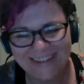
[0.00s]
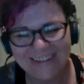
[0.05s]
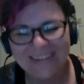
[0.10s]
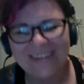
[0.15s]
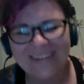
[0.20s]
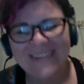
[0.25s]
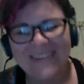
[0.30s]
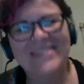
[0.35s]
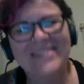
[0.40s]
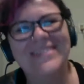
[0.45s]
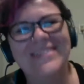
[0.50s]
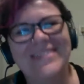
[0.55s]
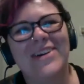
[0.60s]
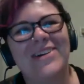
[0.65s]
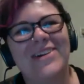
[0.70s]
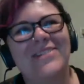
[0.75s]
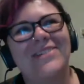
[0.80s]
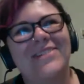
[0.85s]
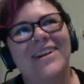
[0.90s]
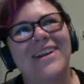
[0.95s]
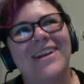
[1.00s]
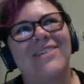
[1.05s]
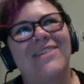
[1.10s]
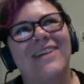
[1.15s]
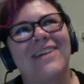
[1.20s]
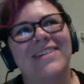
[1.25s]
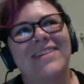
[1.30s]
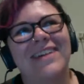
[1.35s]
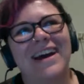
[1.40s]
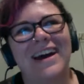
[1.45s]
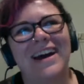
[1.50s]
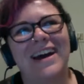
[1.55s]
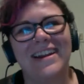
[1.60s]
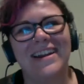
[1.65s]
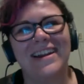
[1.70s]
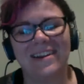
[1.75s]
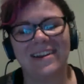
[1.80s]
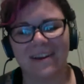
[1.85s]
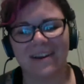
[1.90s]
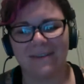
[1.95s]
Saw her running around hiding,
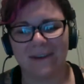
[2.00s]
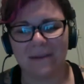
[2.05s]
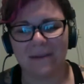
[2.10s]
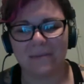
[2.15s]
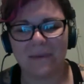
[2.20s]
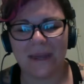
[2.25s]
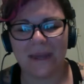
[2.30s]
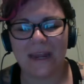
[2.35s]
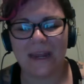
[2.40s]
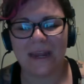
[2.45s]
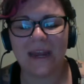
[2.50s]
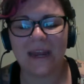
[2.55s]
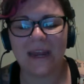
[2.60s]
covered in paint.